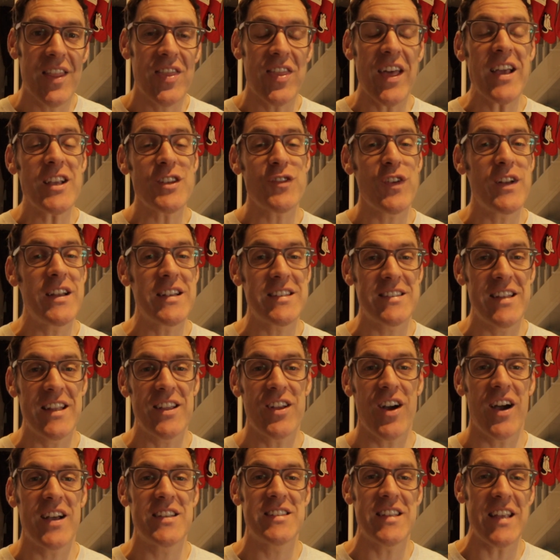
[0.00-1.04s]
Thanks for listening,
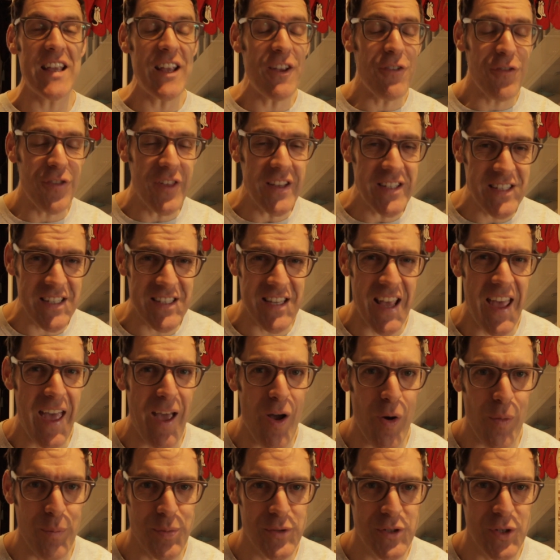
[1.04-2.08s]
guys. If this has
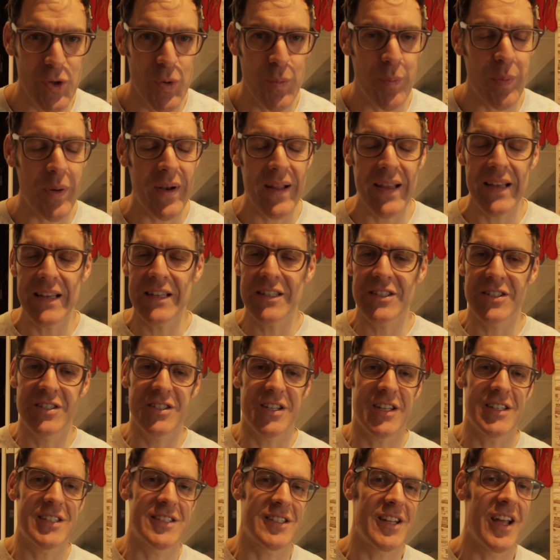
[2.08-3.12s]
helped you, please
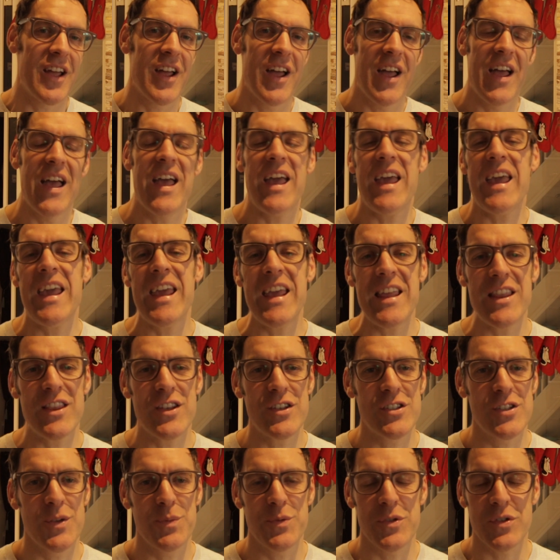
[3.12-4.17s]
just hit
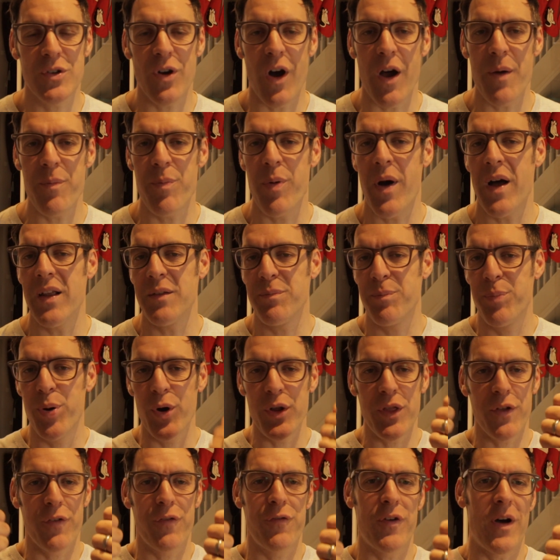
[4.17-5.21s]
the subscribe button,
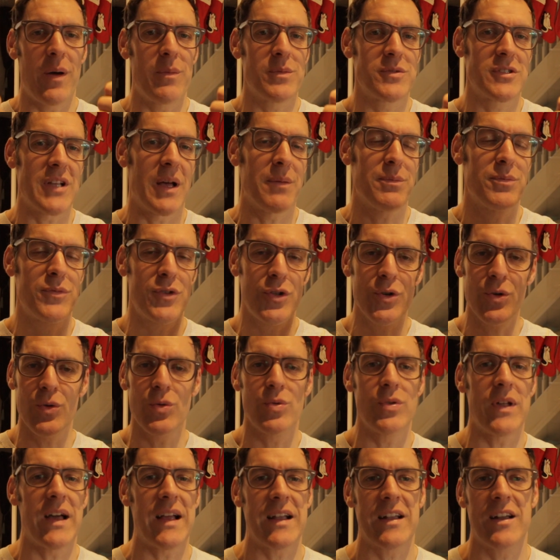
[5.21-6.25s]
put the thumbs up, do
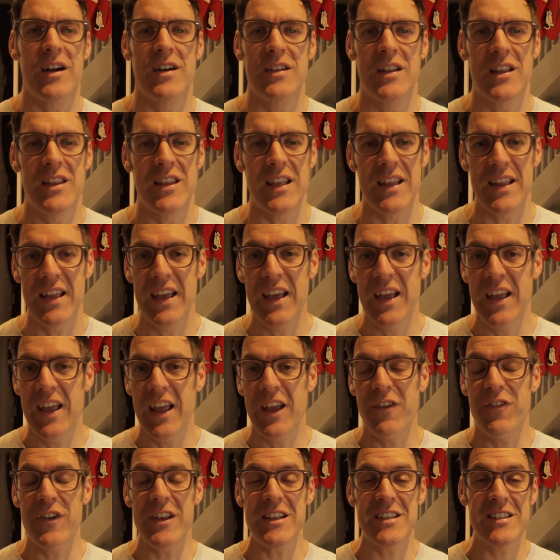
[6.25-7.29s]
all that kind of thing.
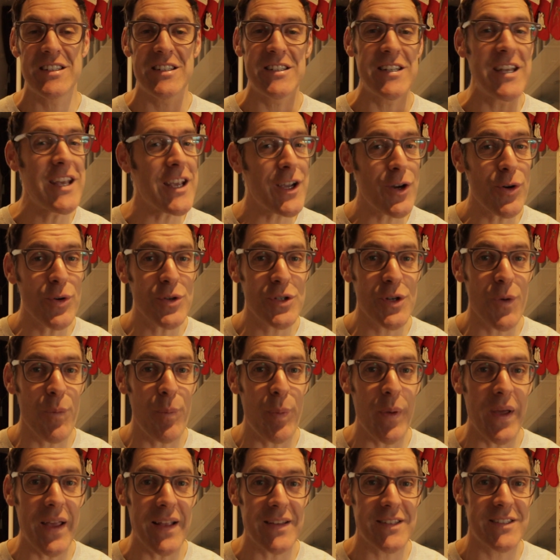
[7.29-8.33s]
If it tickles your
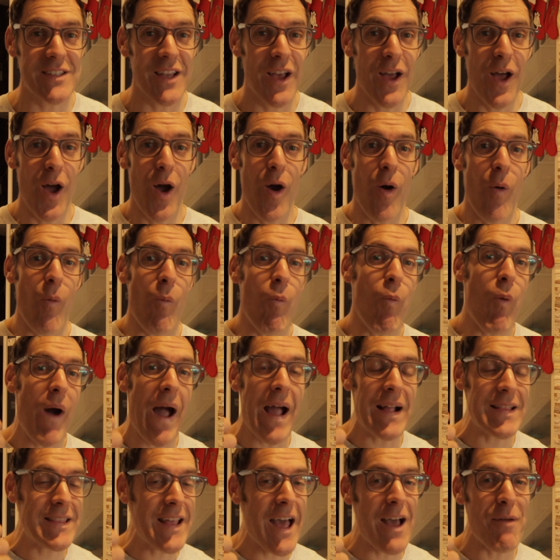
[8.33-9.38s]
bits,
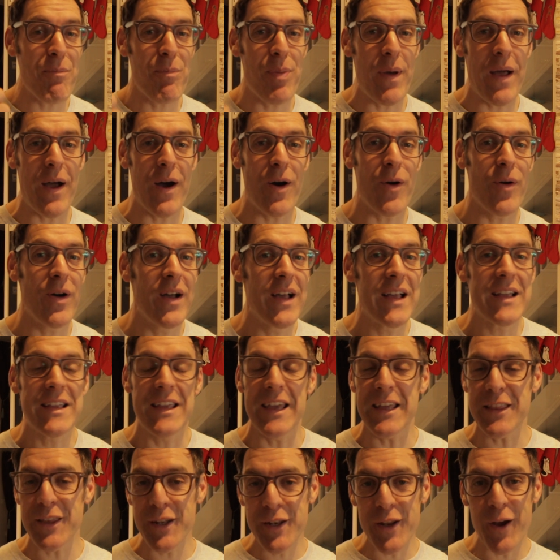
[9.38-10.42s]
whack that bell,
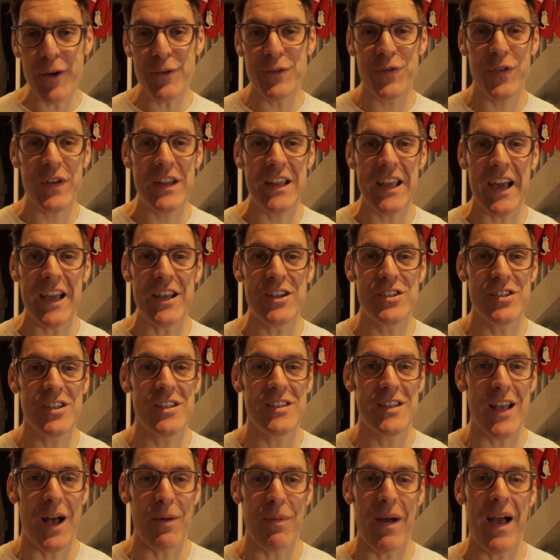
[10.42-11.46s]
get the
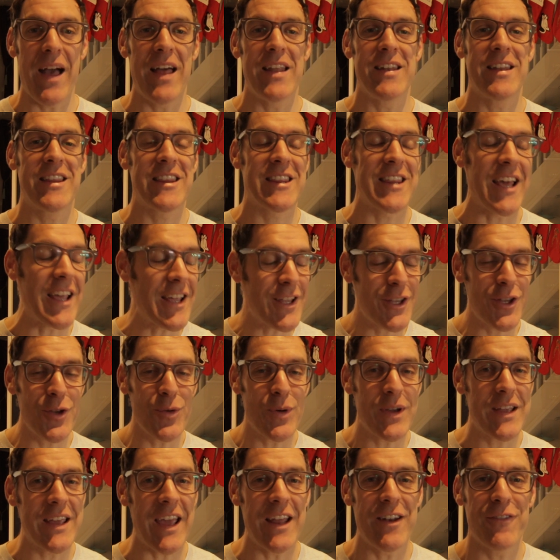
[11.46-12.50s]
notifications up, and thank
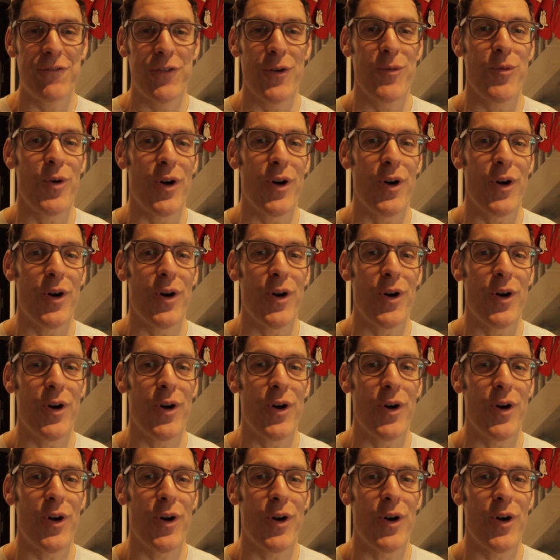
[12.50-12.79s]
you again for